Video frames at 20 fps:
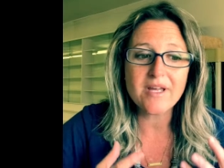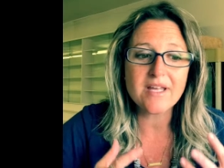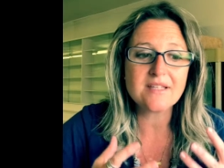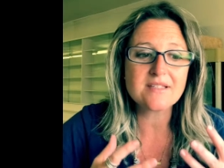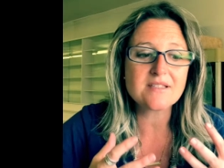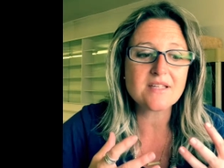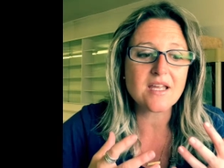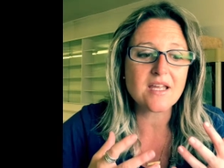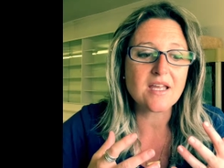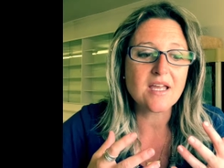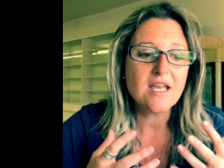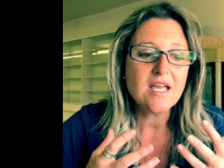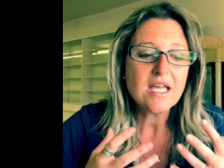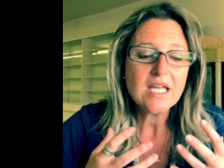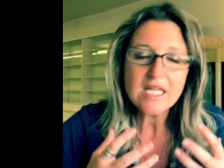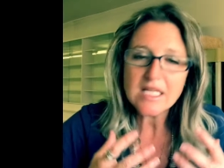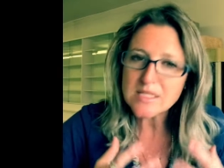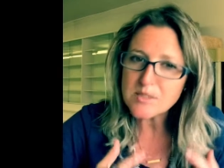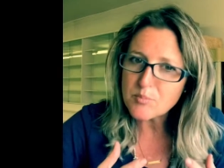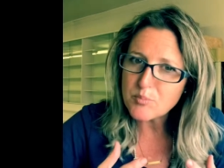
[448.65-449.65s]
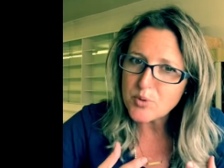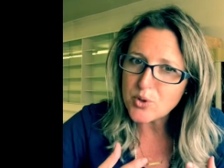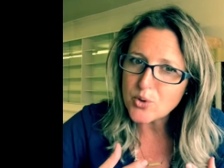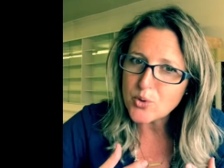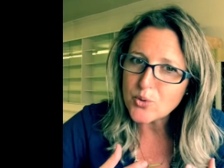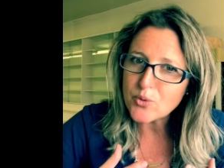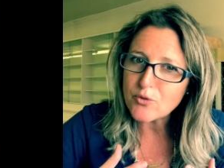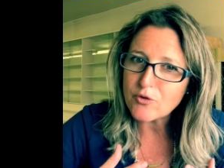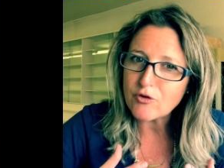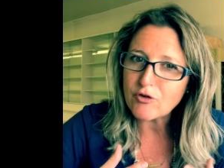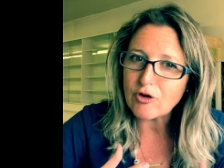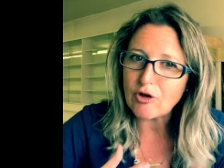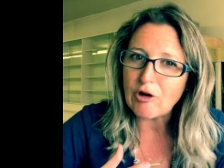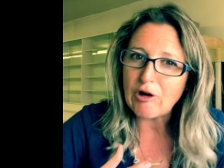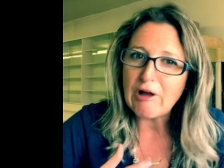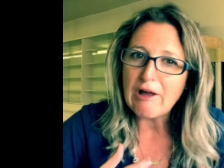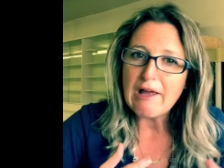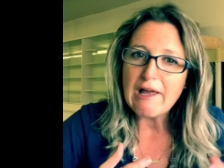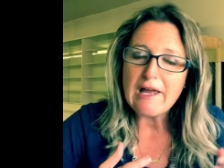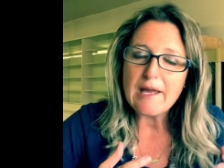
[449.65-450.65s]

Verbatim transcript: It's like, it's beautiful,